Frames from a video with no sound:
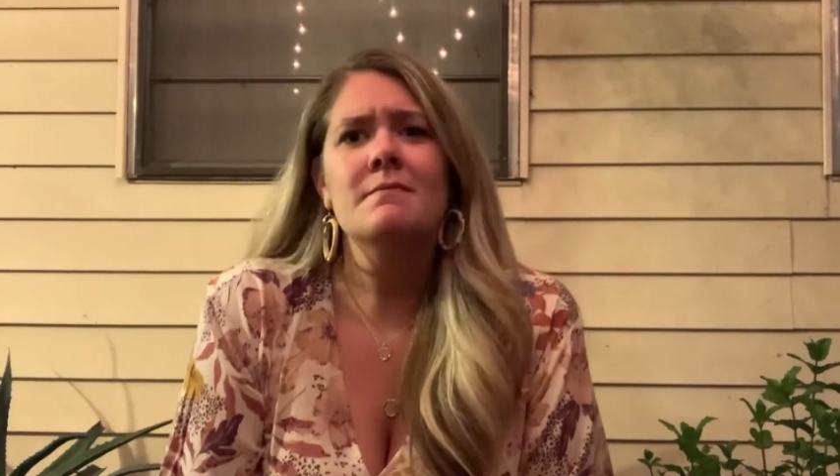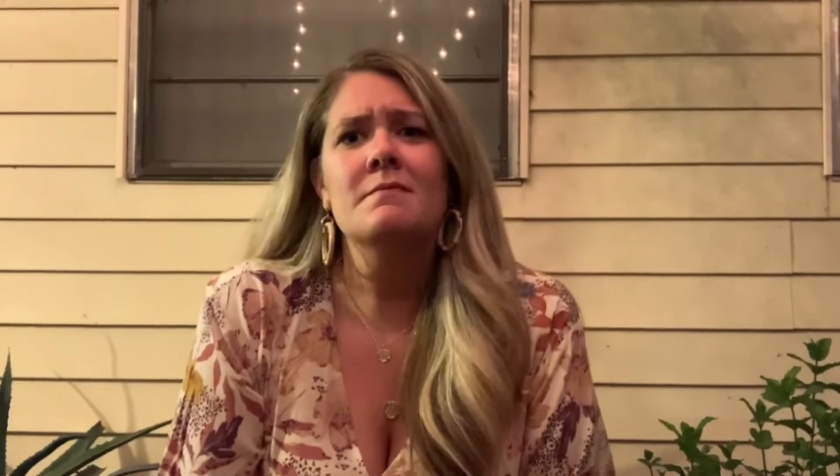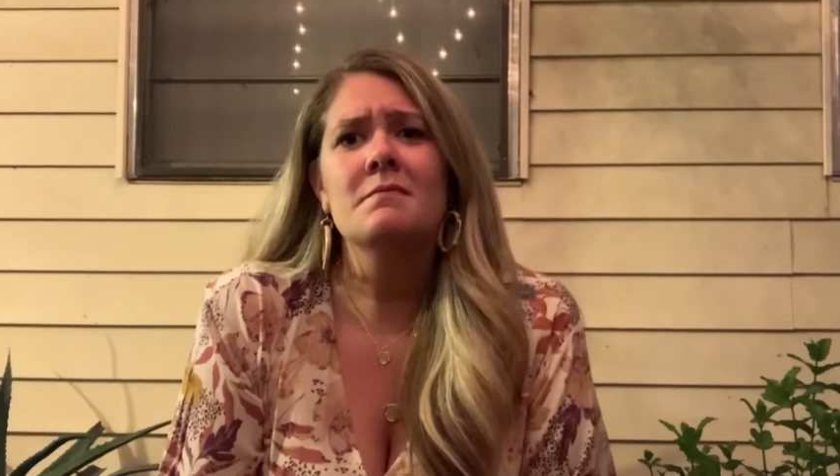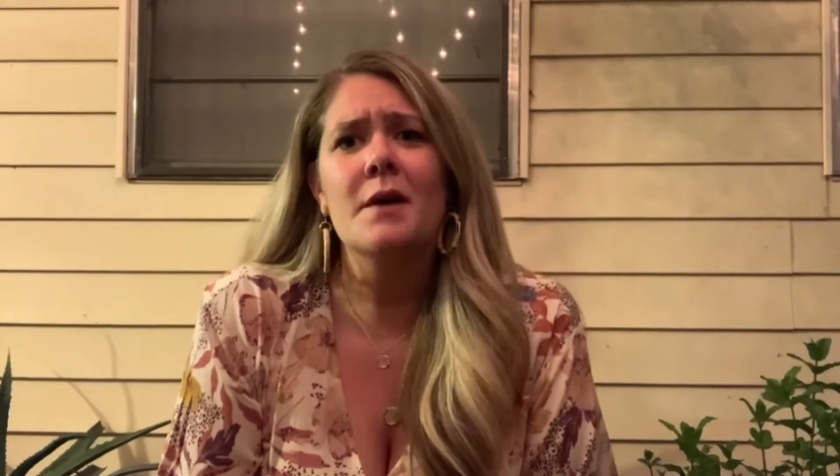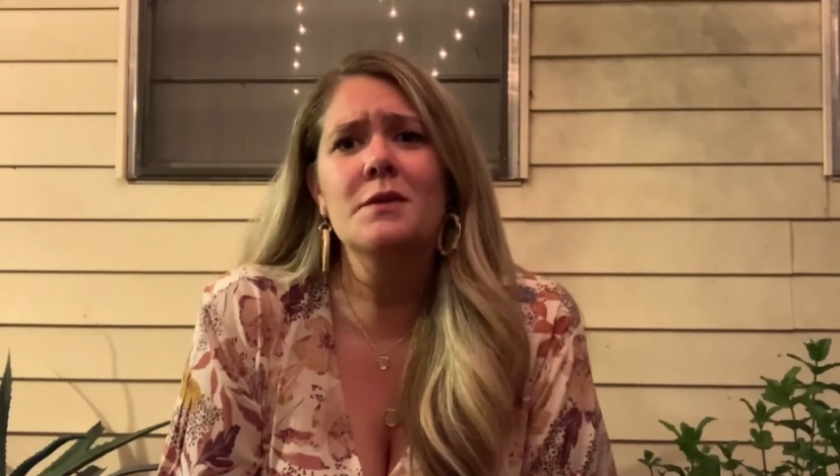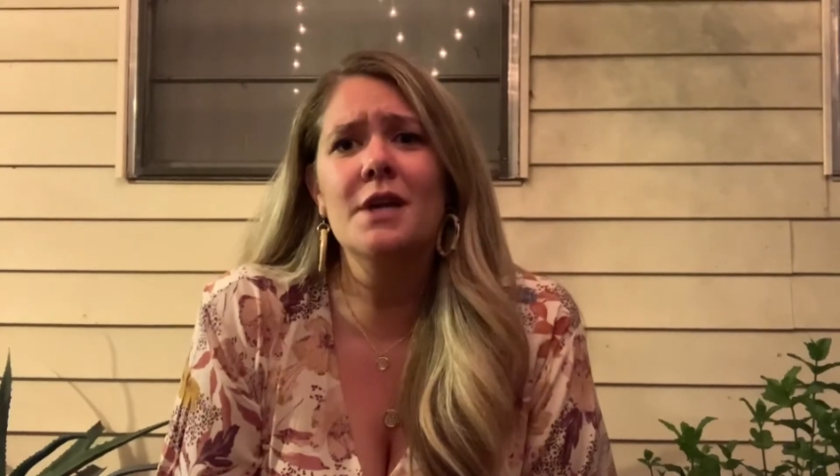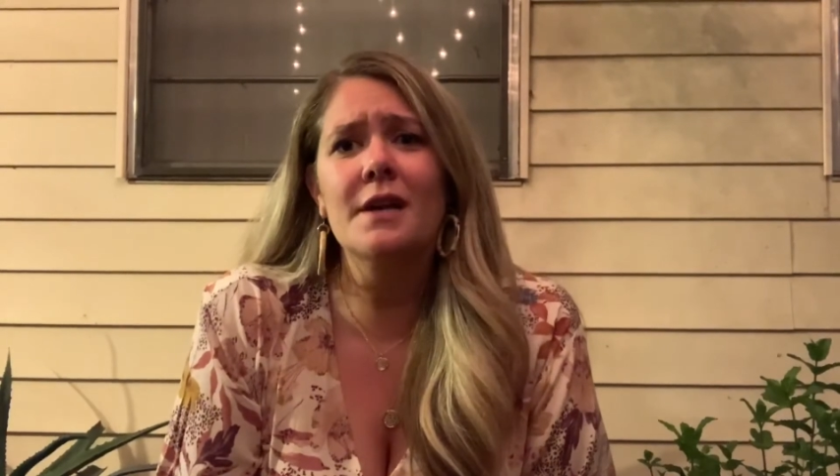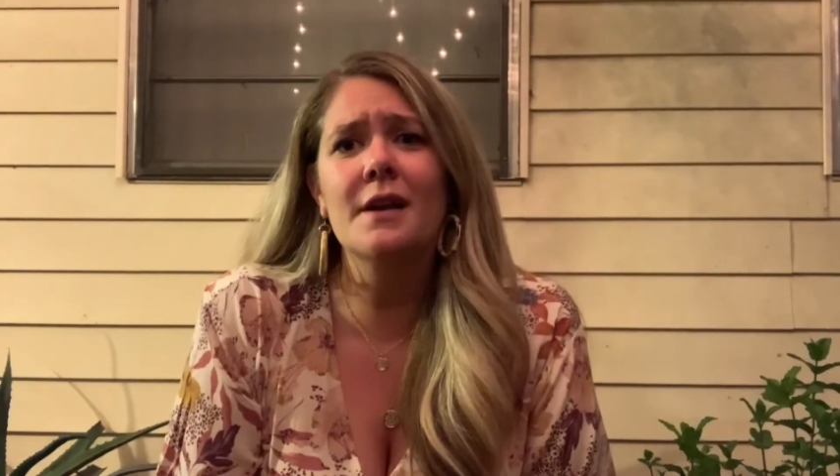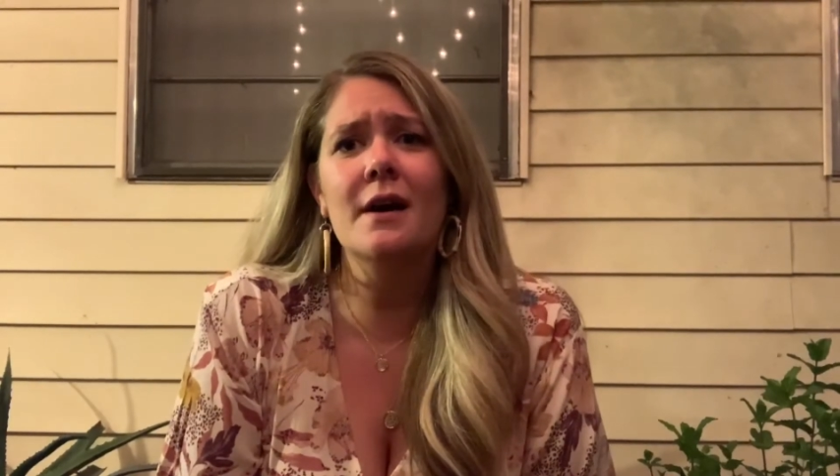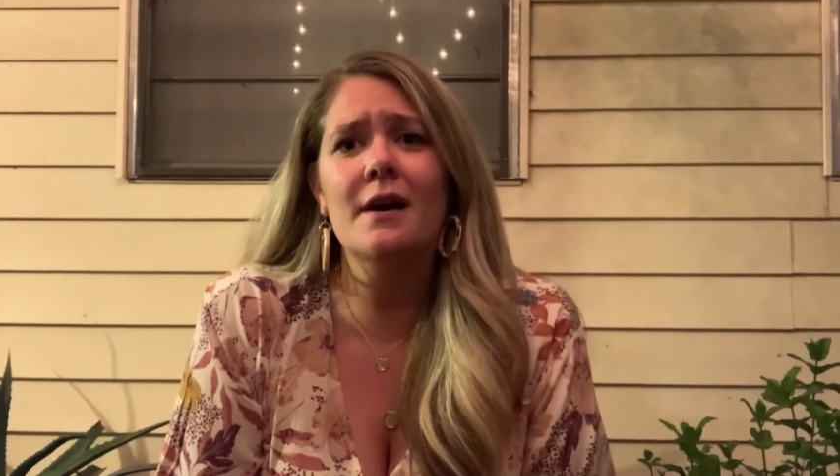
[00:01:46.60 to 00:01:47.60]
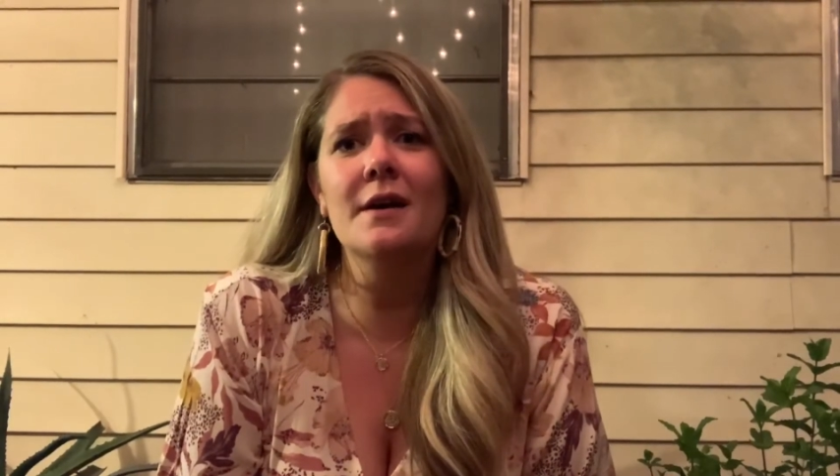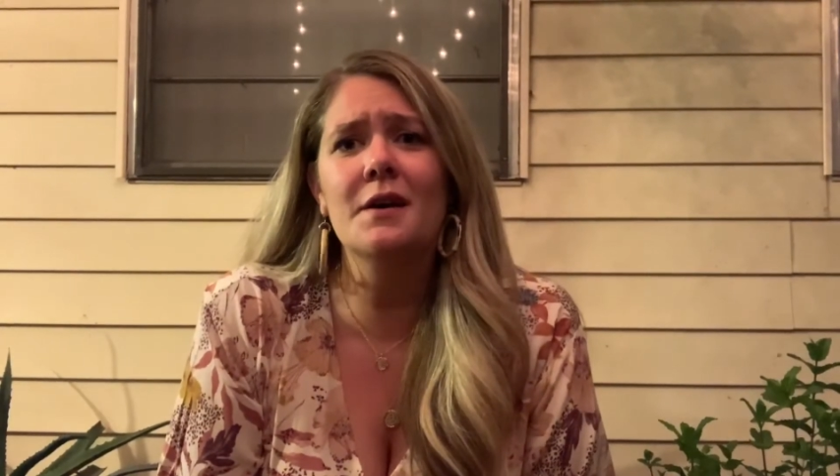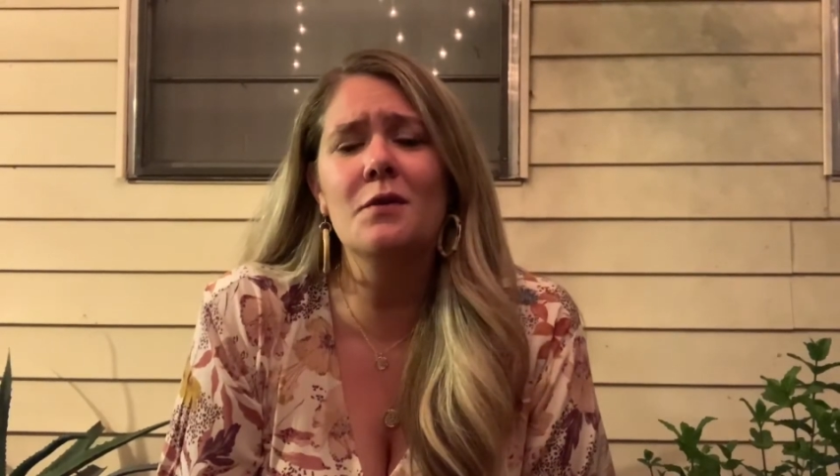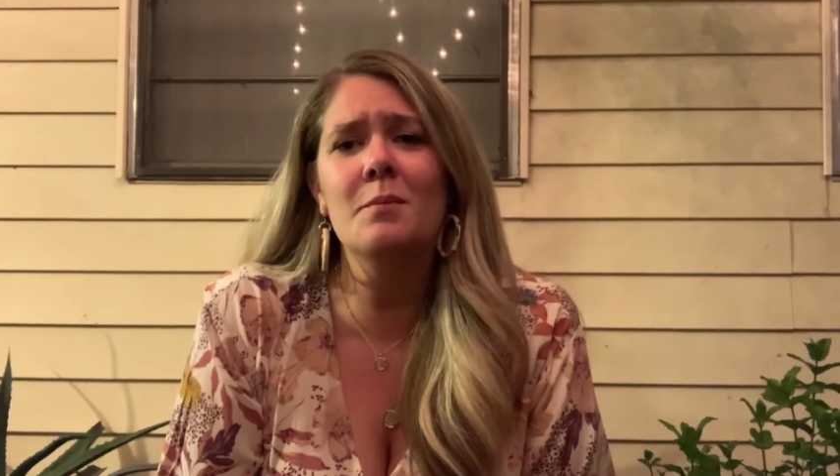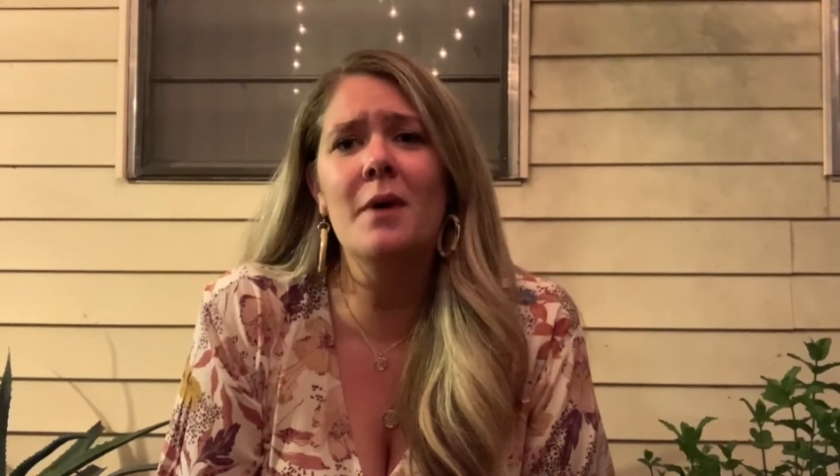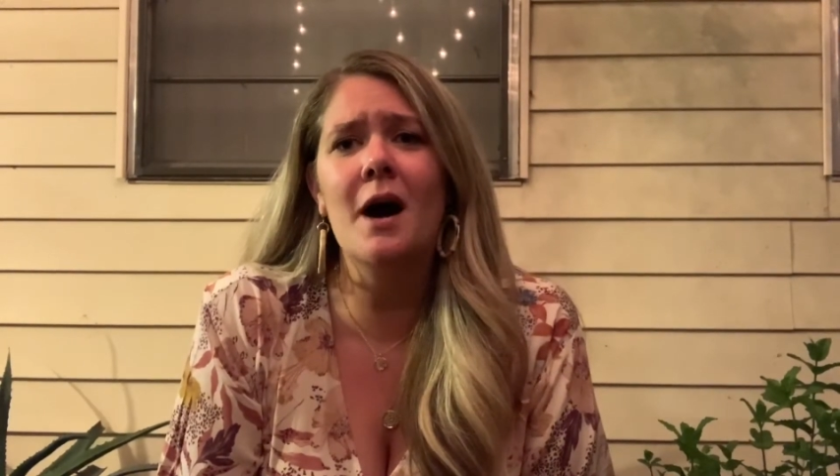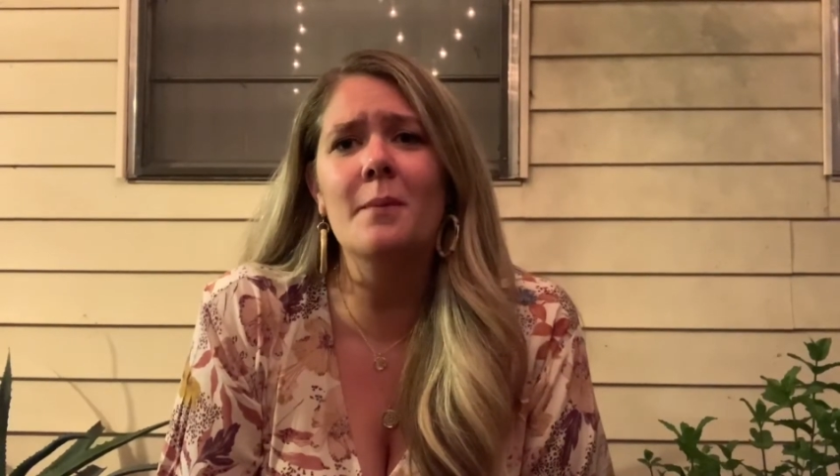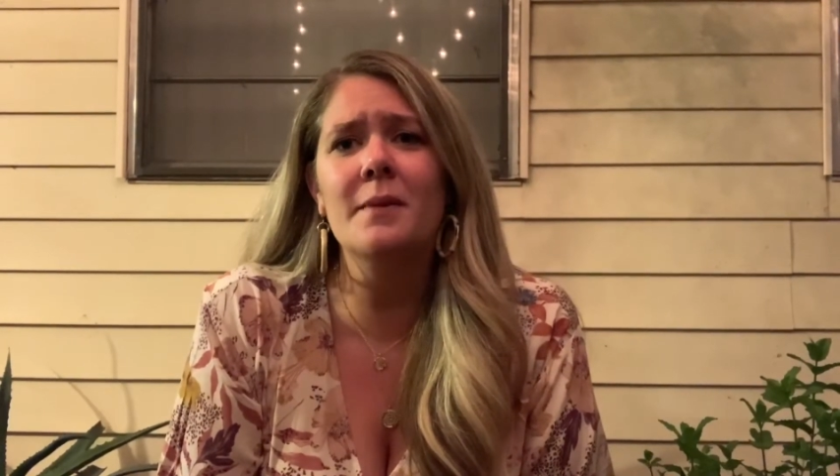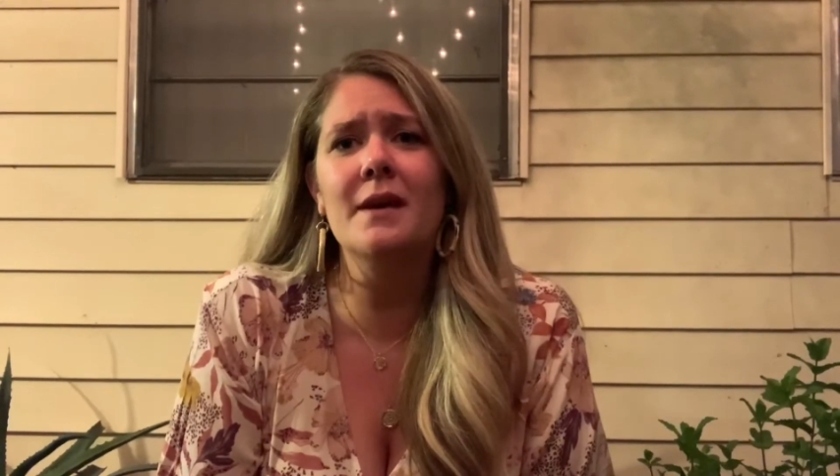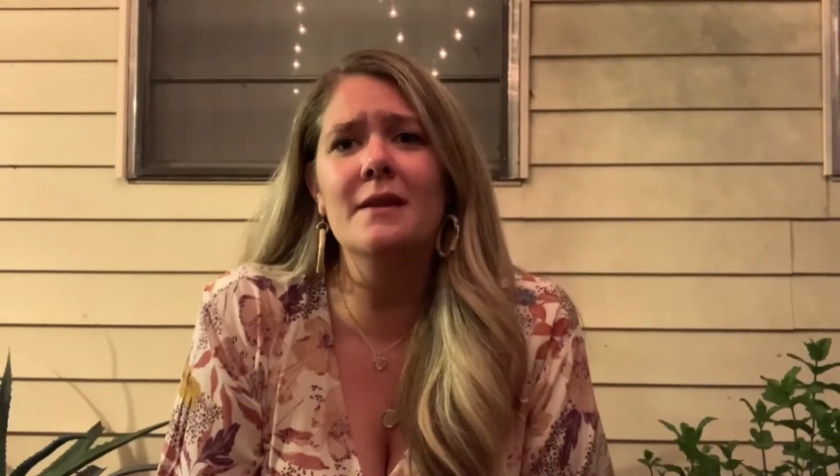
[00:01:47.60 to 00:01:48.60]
I wish I could hug you and Poppy.